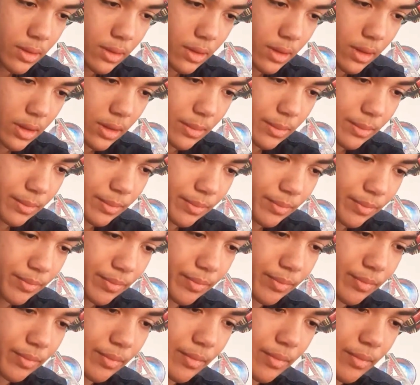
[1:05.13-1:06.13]
um,
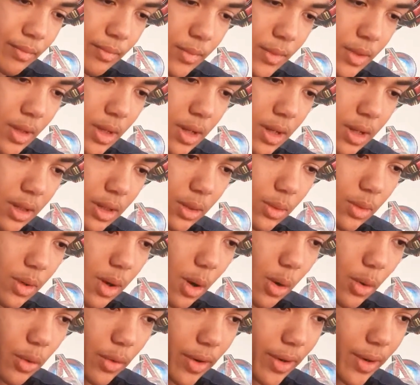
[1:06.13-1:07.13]
little
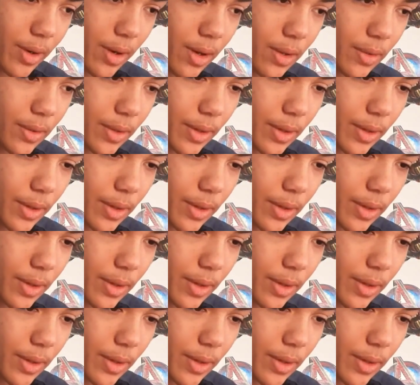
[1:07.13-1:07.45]
O-ring on